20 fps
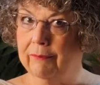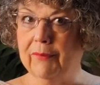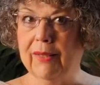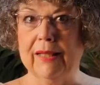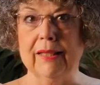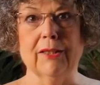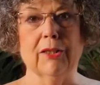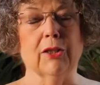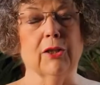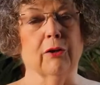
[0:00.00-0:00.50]

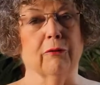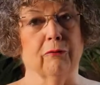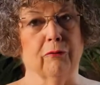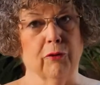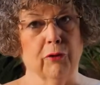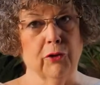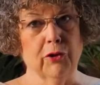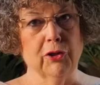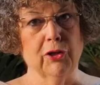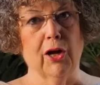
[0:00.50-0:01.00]
It's the
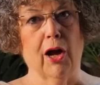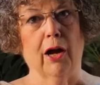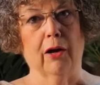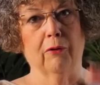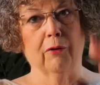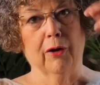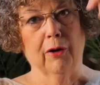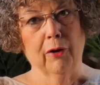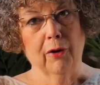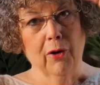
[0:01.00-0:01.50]
first
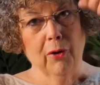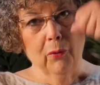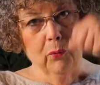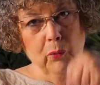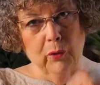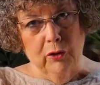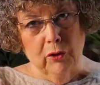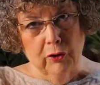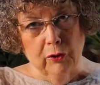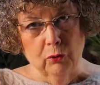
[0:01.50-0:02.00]
chakra,
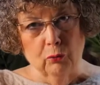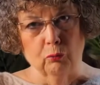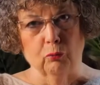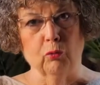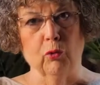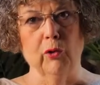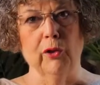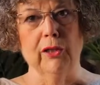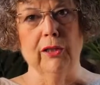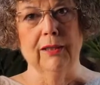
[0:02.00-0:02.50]
which is
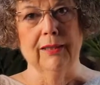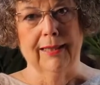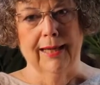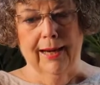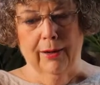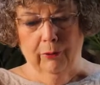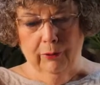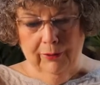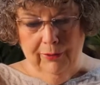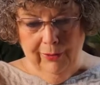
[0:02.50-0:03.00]
rooted
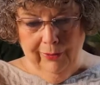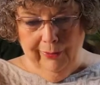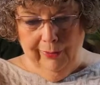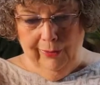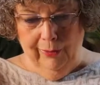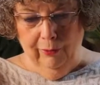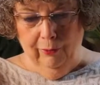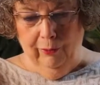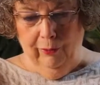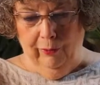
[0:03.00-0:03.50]
down to
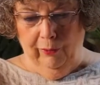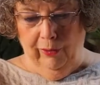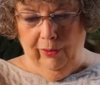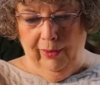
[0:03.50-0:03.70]
the earth.